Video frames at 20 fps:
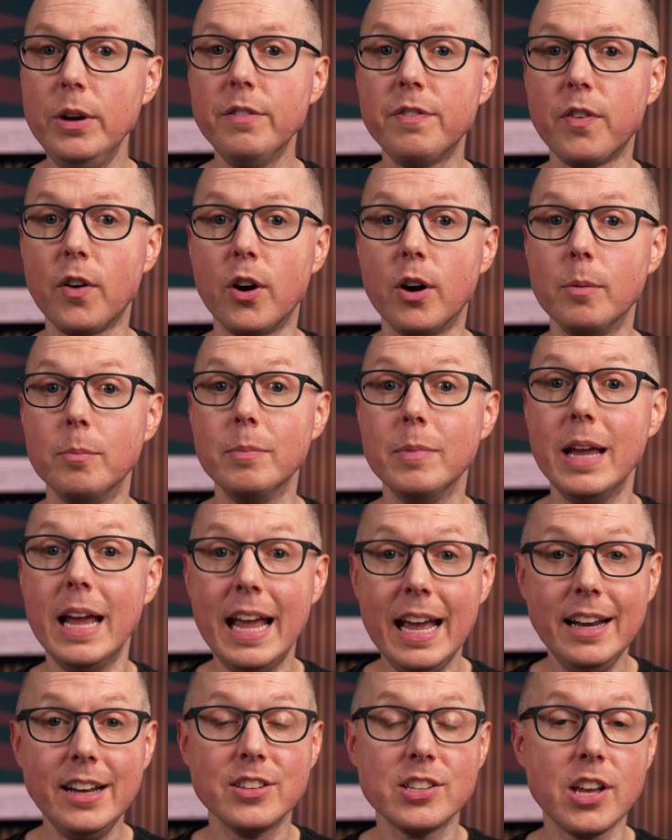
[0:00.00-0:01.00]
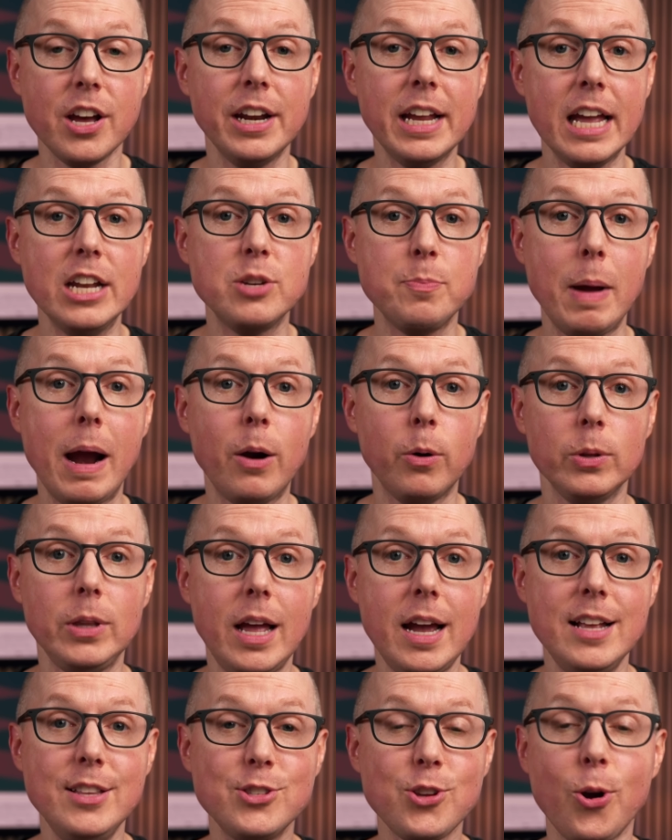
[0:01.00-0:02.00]
wind farm and its cutting edge power
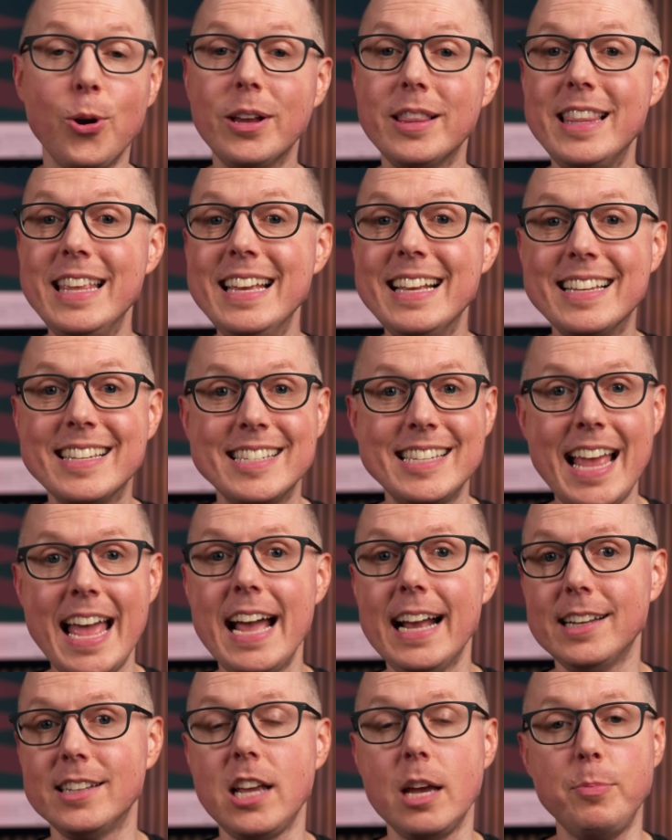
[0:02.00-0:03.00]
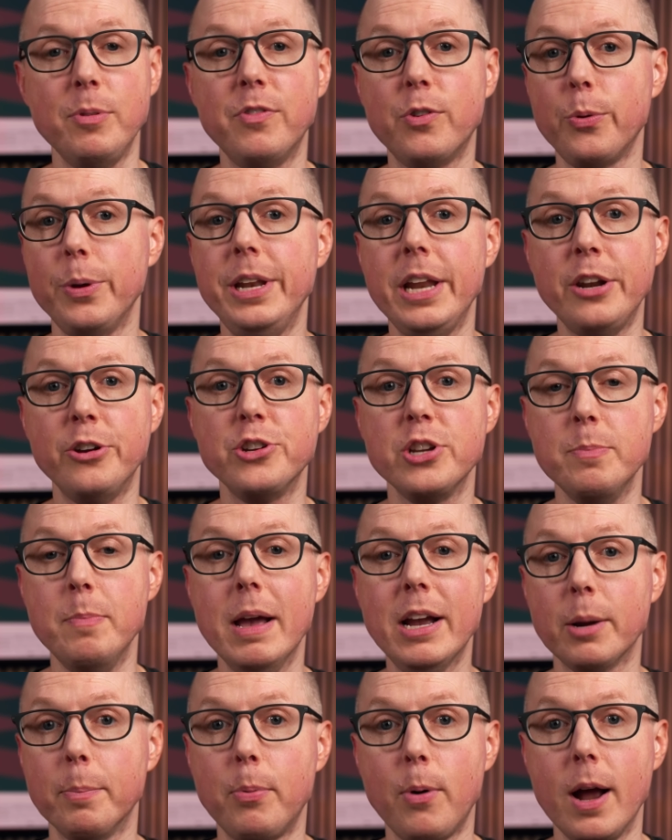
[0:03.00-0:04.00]
lines are the exact type of green energy
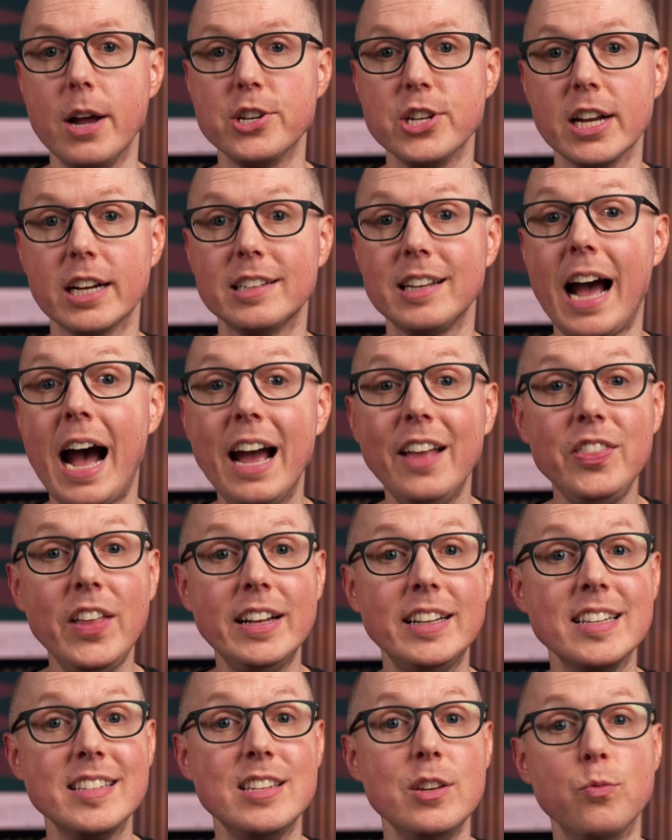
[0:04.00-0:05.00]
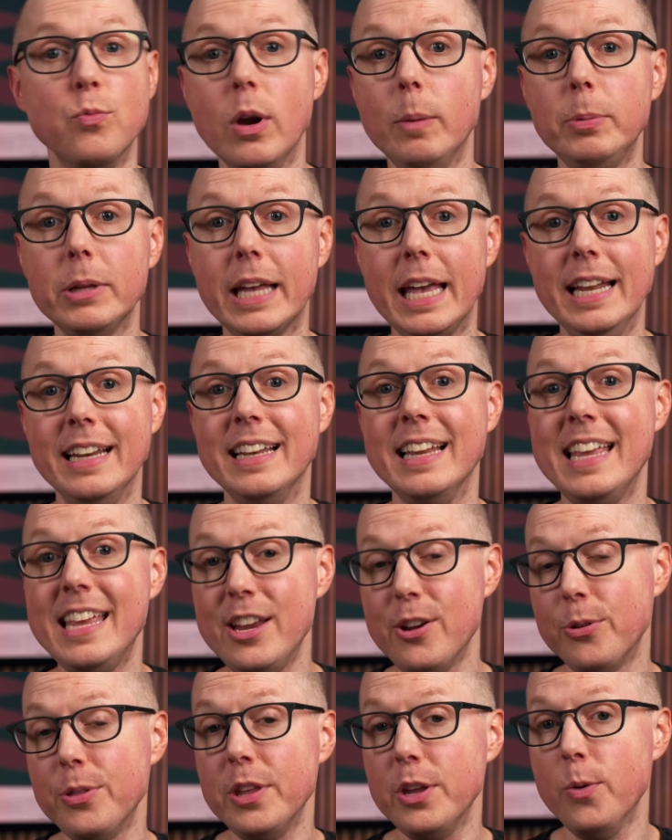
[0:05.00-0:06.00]
megaproject I'd like to see replicated
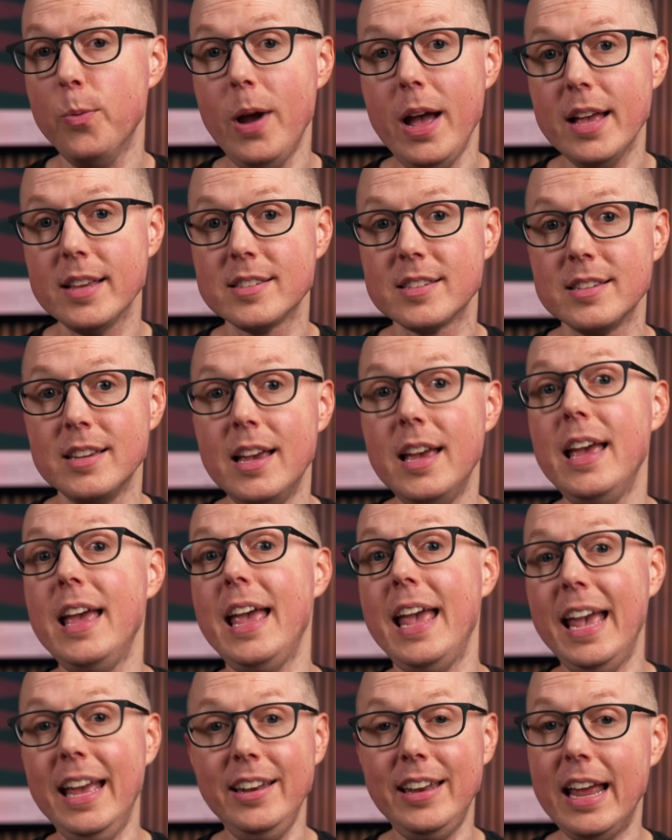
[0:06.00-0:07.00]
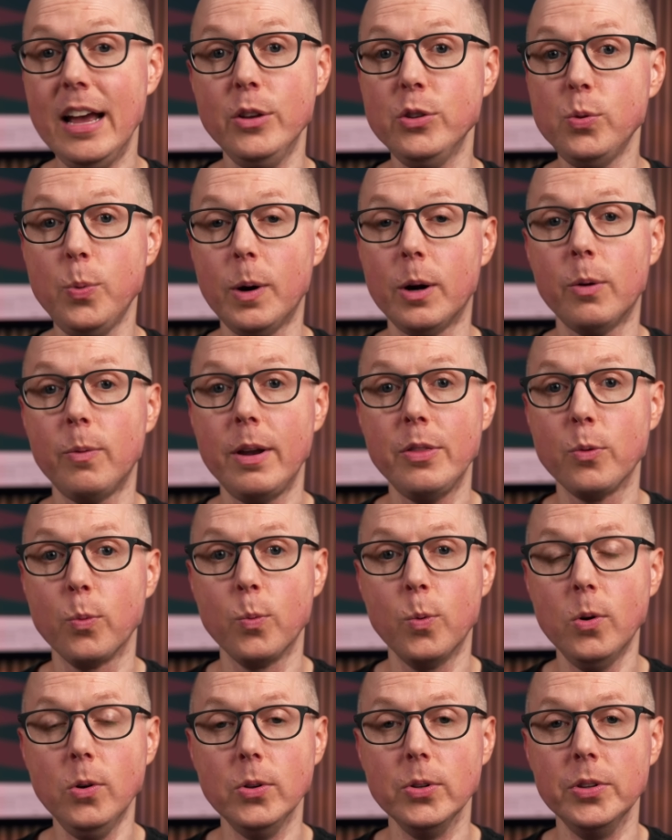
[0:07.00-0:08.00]
here in the US and elsewhere around the
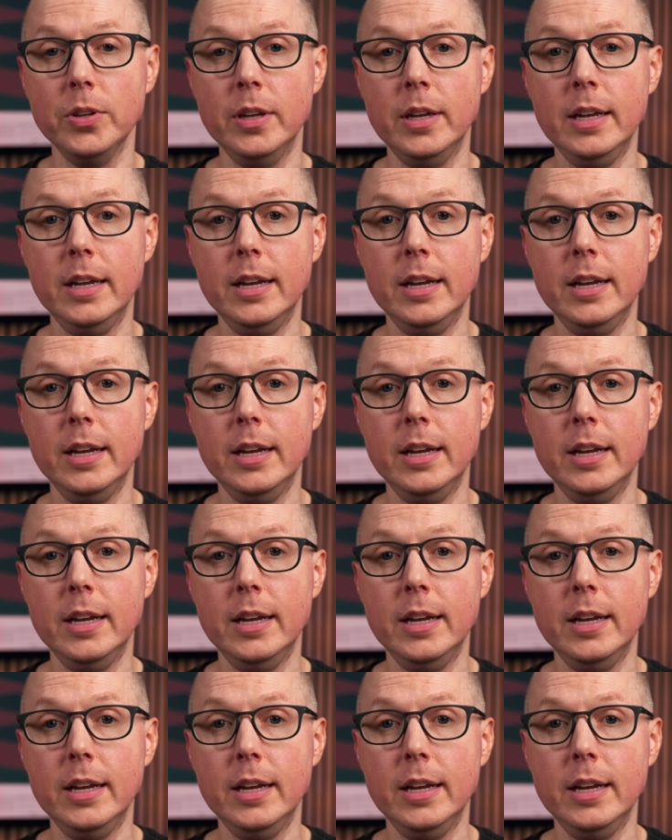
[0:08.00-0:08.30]
world.